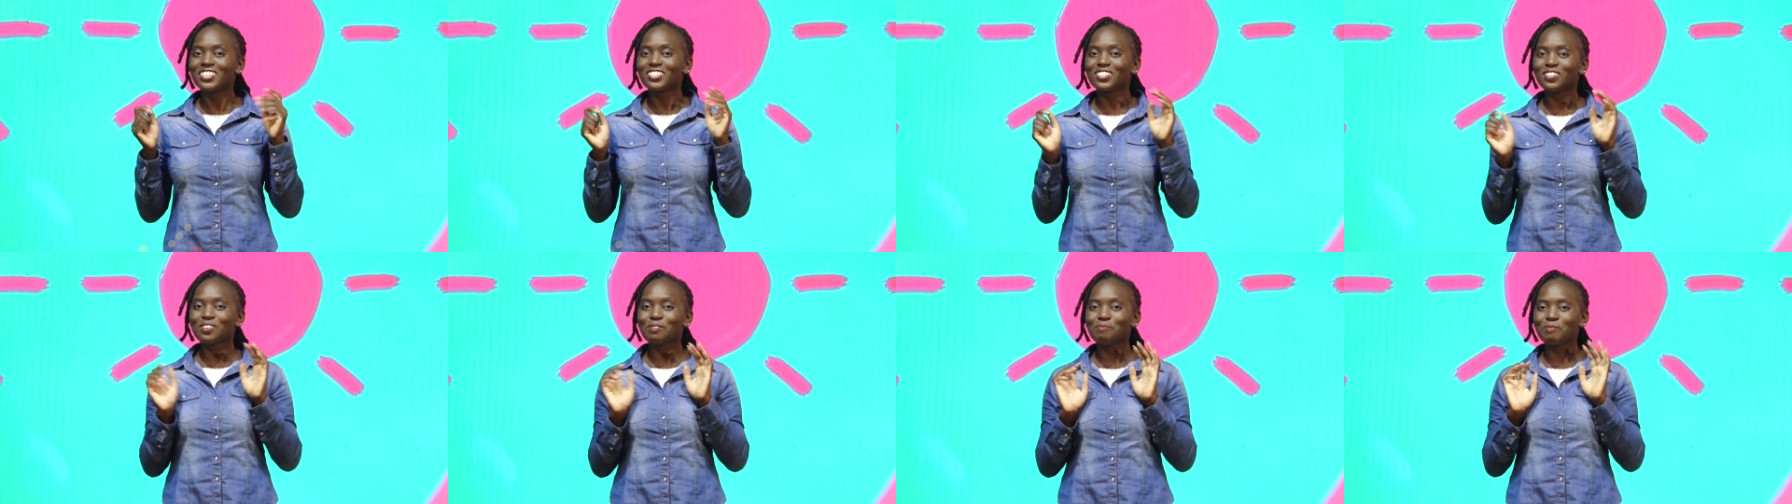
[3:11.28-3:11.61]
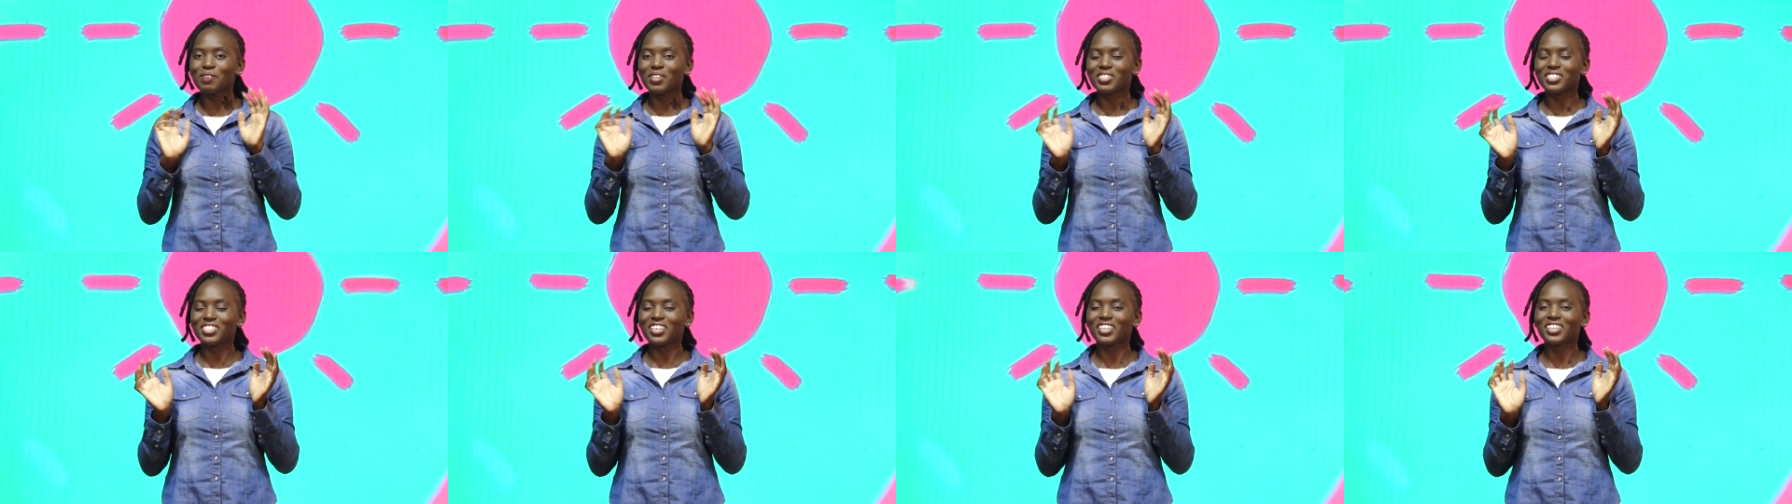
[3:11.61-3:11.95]
So
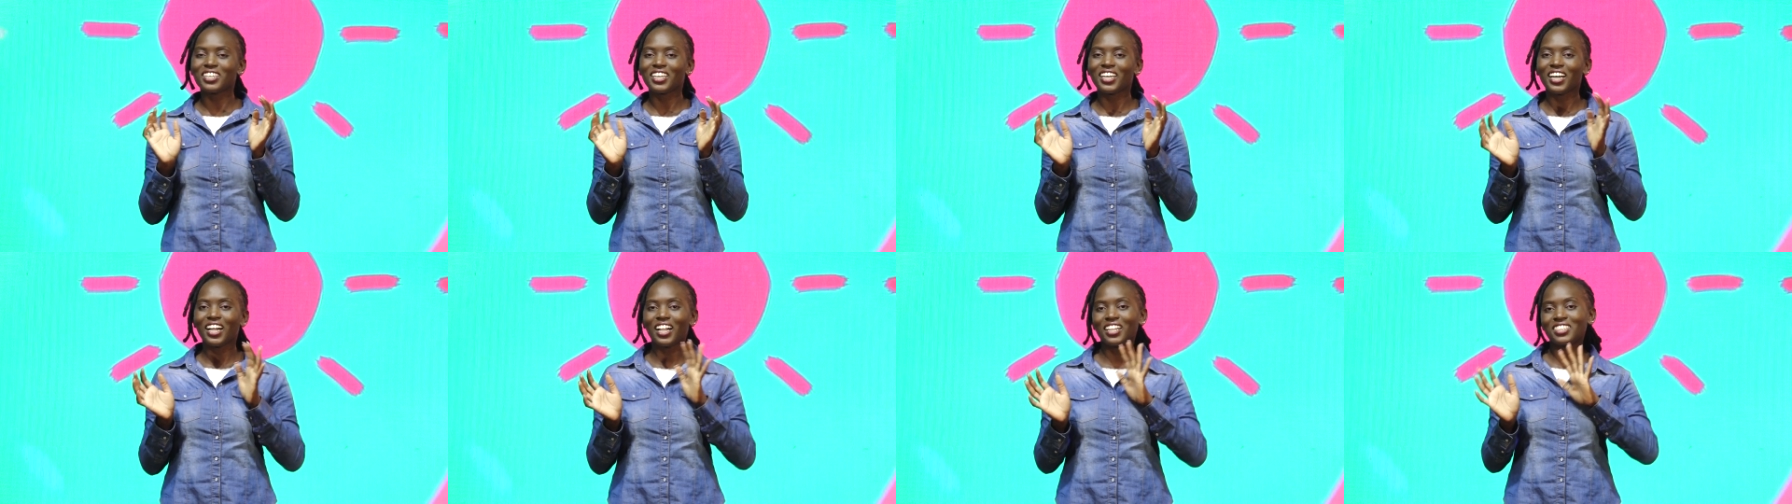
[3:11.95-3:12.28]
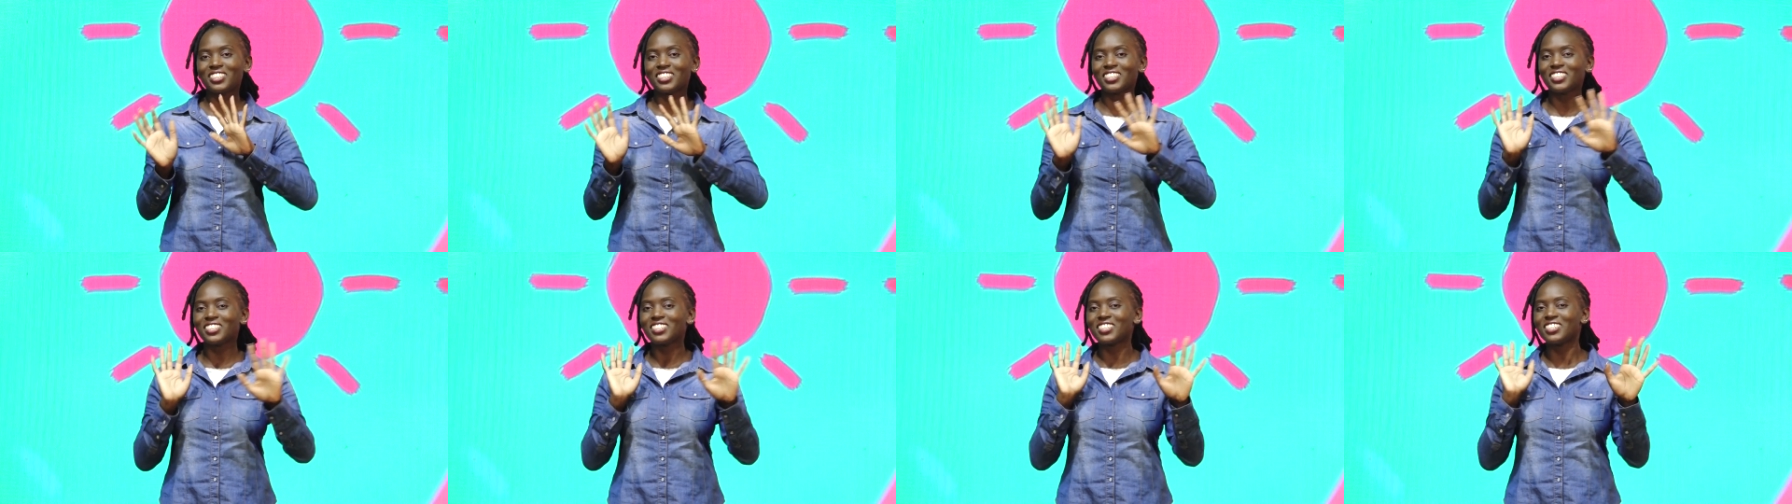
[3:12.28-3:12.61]
boys and
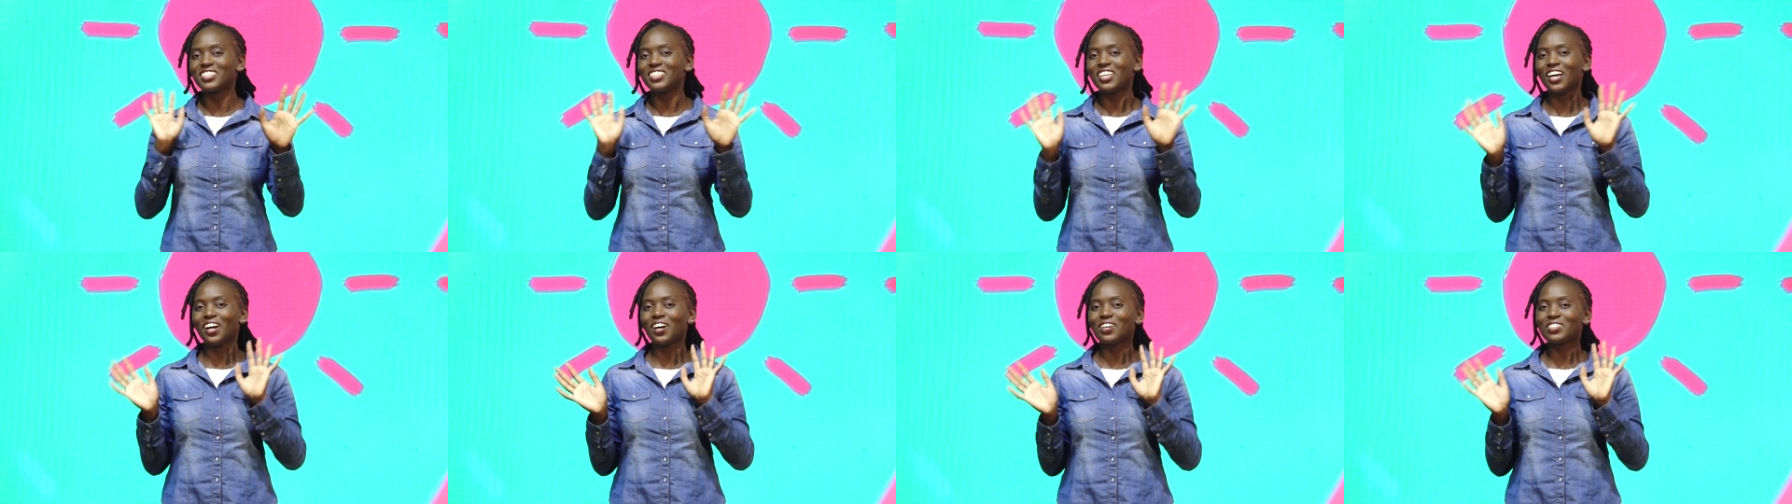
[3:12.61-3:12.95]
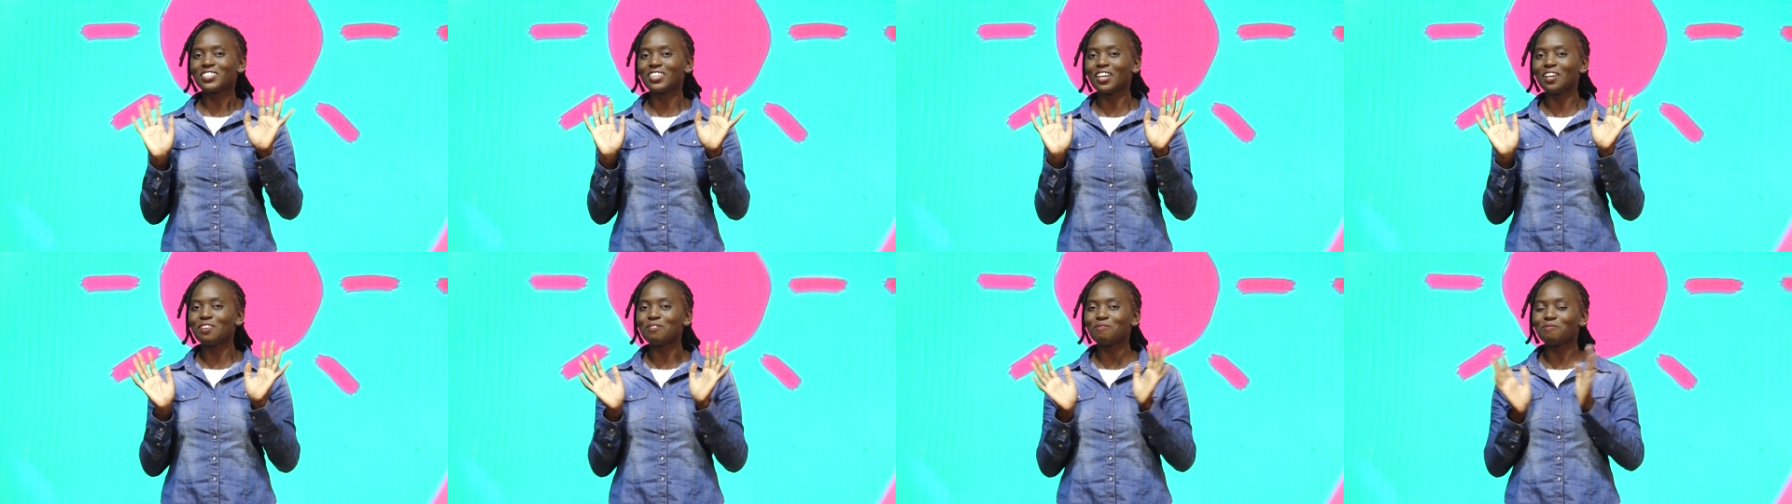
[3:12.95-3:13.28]
girls, it's now
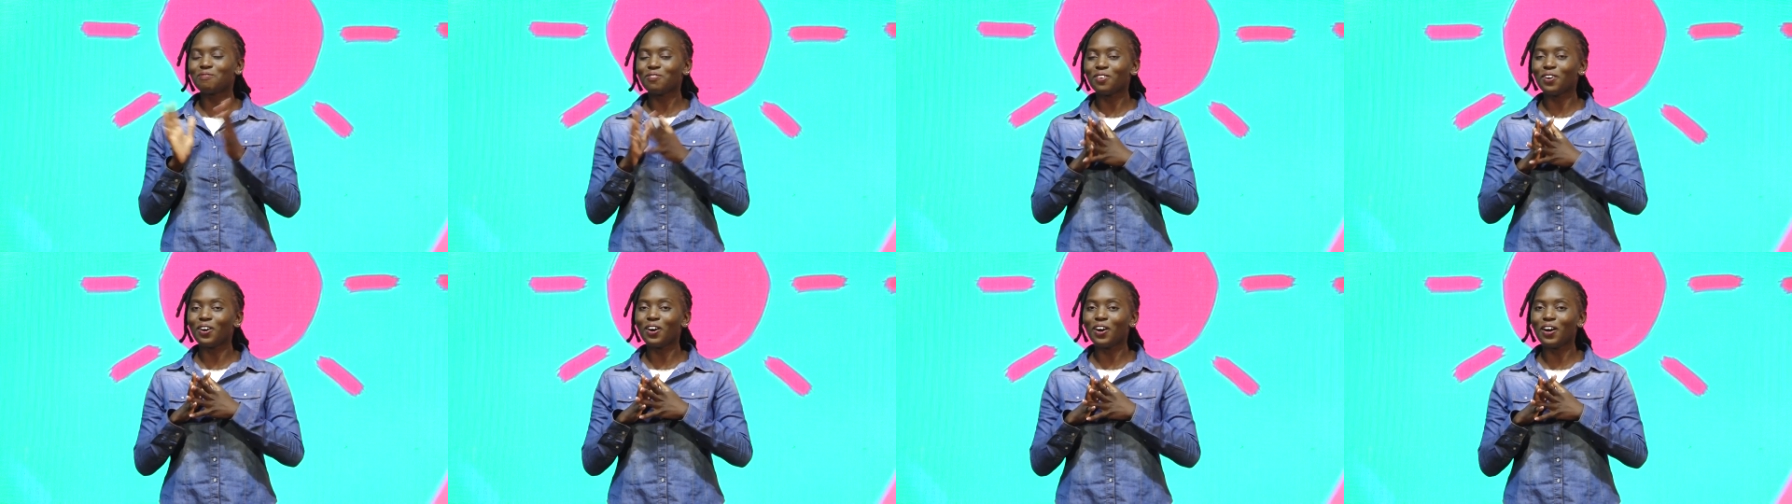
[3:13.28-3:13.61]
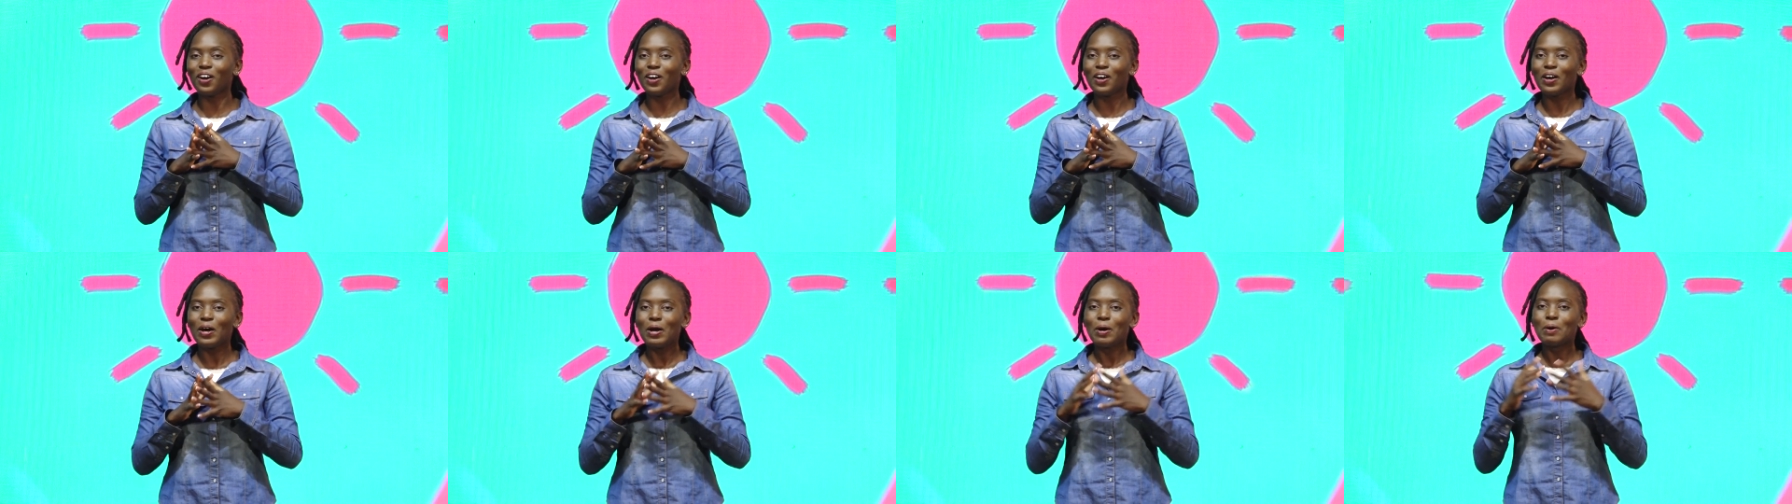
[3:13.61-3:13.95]
time
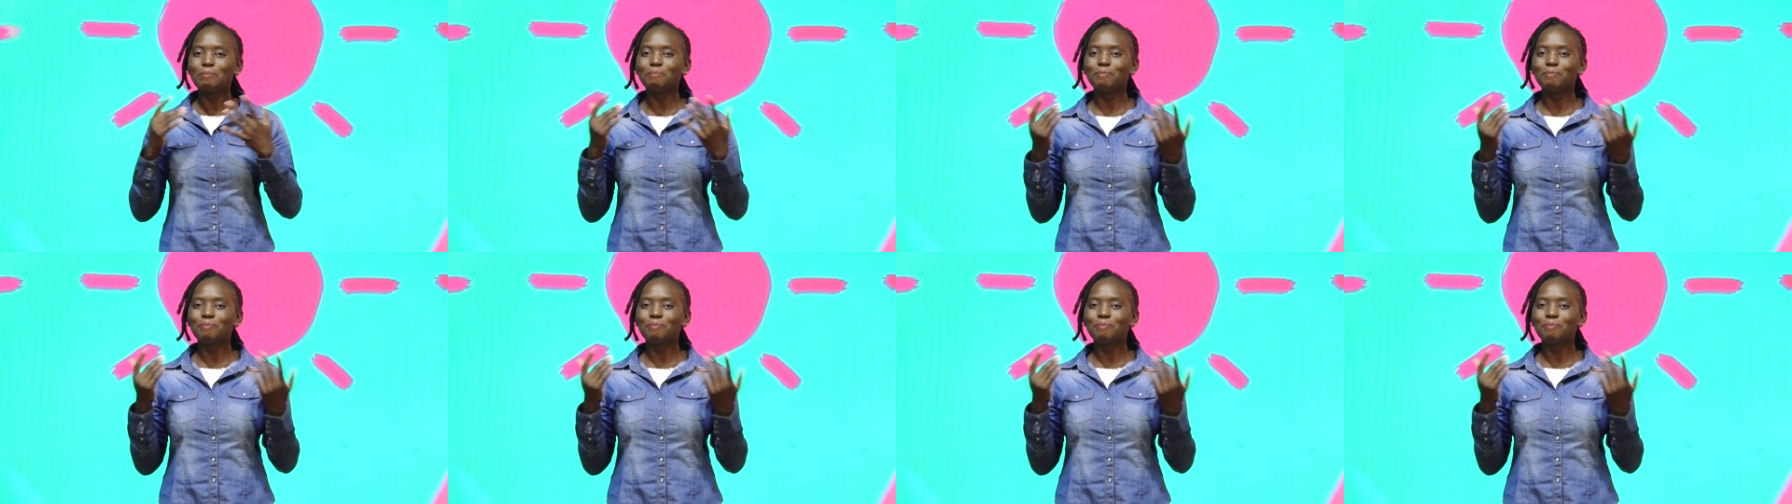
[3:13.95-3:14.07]
for